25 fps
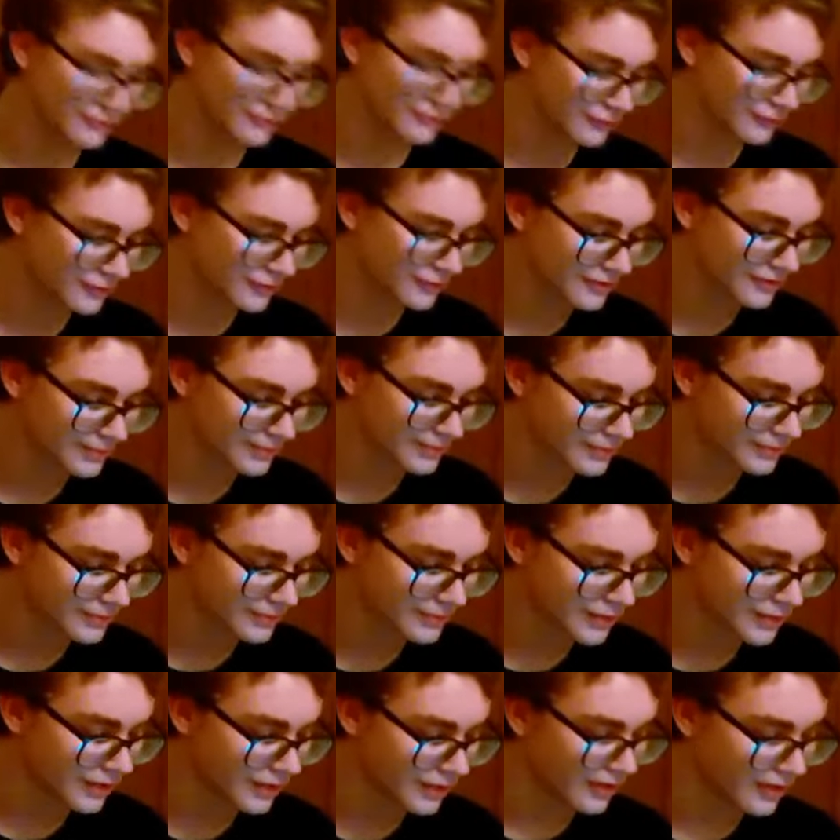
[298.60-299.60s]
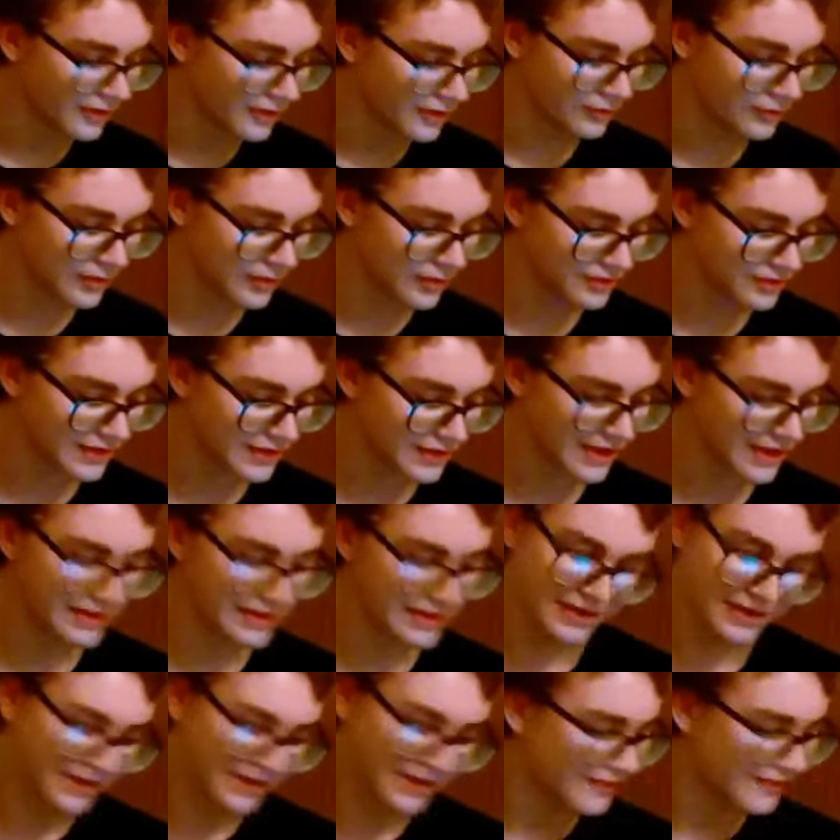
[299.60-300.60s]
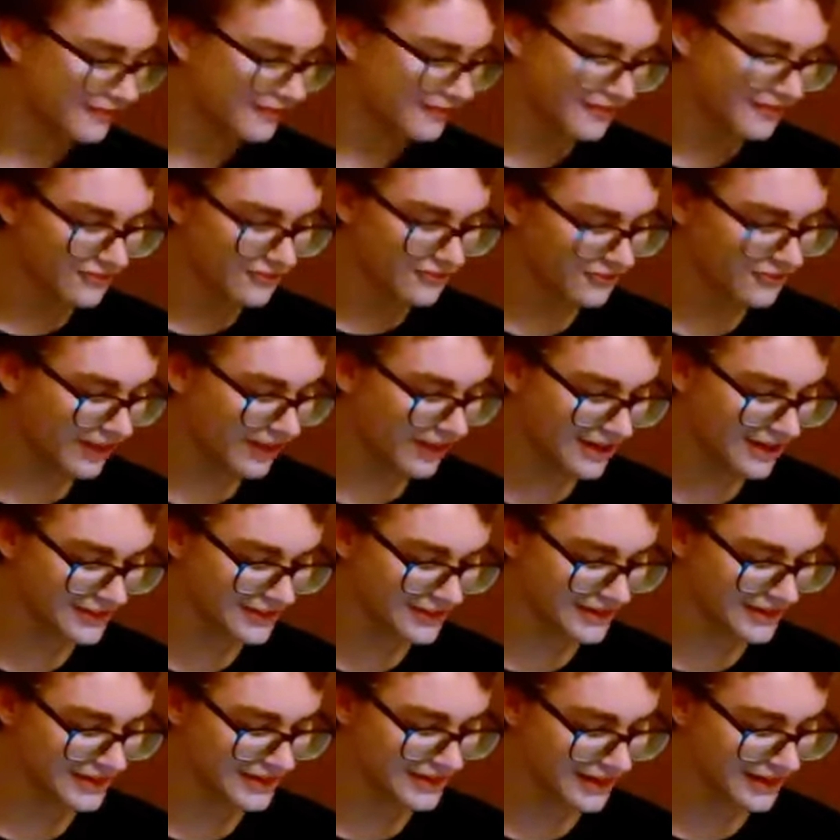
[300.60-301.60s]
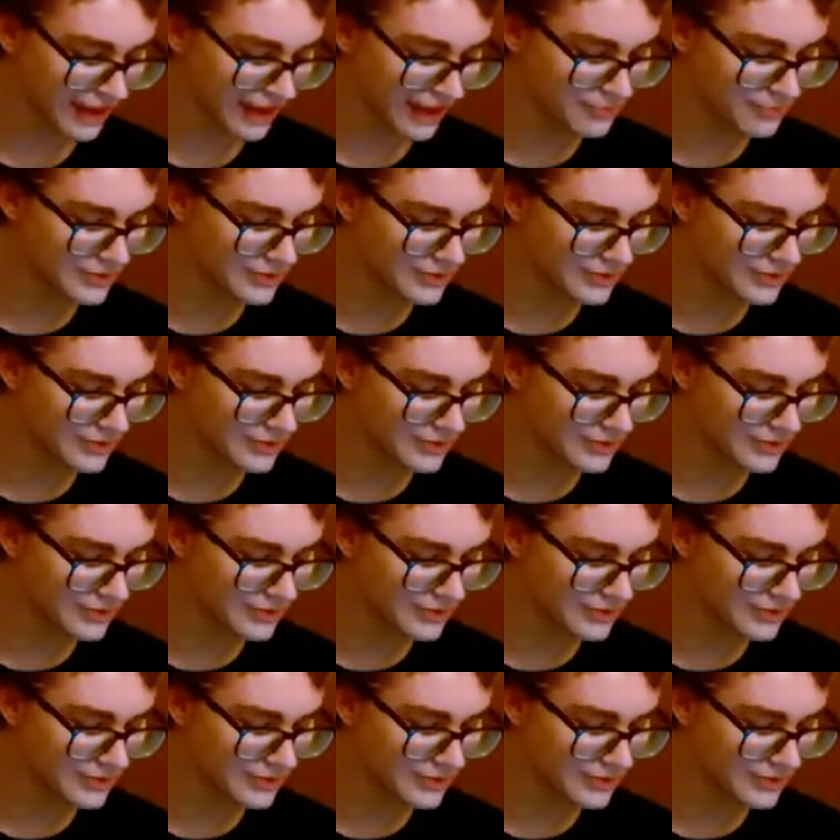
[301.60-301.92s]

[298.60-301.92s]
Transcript: levels, which can regulate